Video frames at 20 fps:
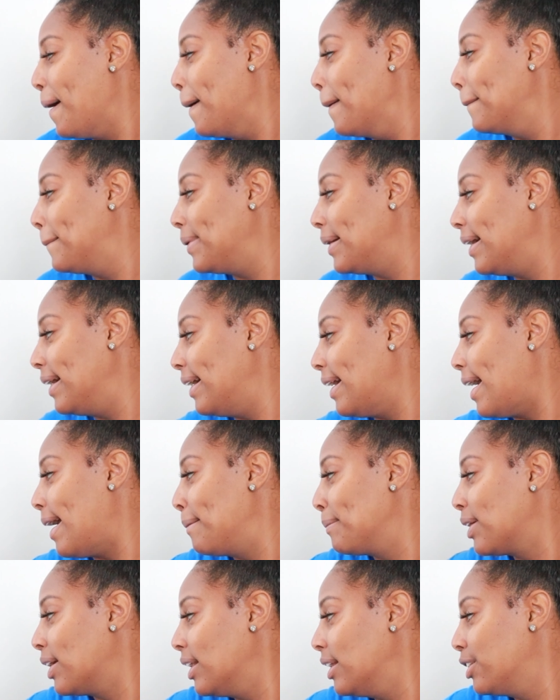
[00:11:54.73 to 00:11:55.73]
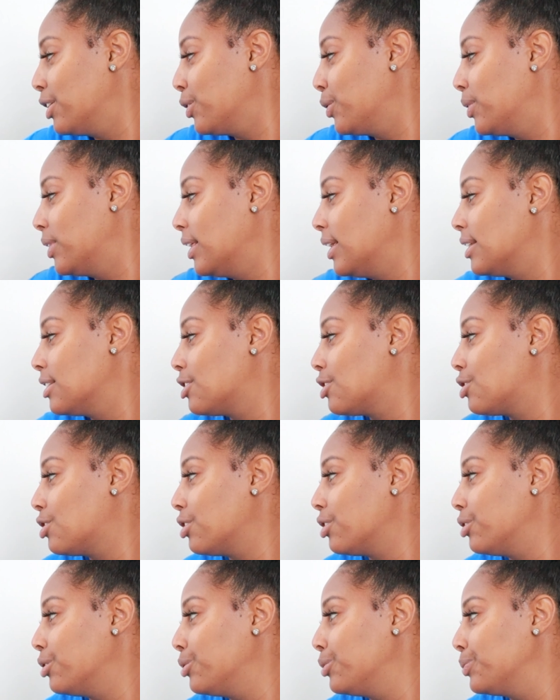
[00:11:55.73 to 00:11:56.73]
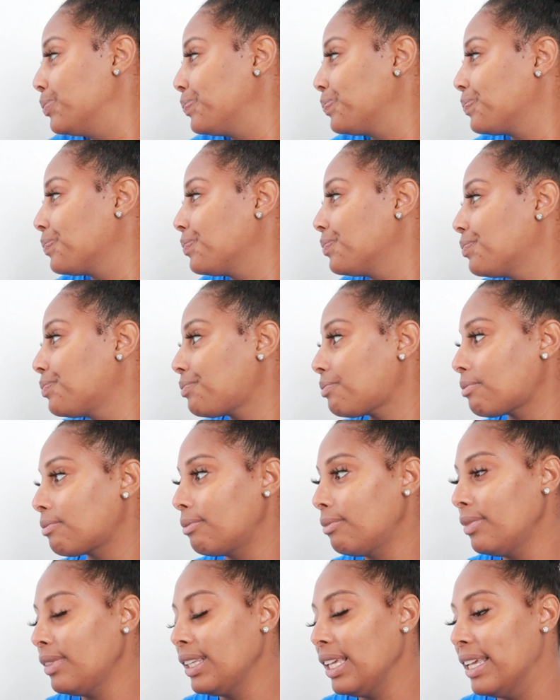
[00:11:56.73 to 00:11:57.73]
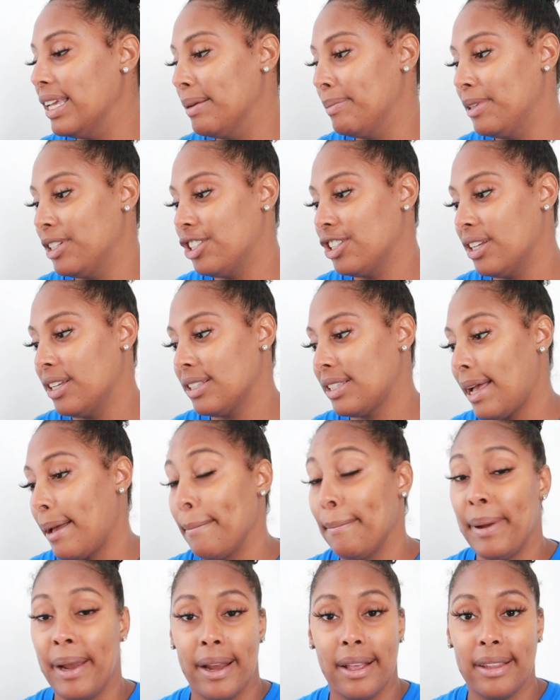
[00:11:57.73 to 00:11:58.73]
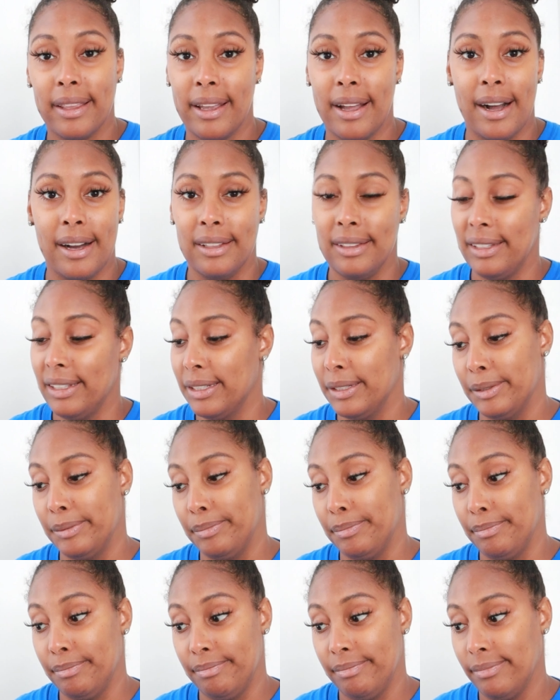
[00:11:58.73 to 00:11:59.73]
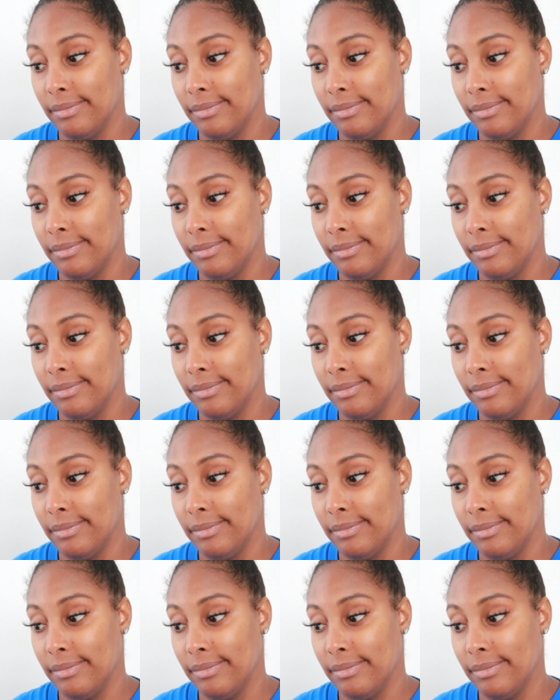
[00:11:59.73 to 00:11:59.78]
But I'm gonna do these two images. I barely got them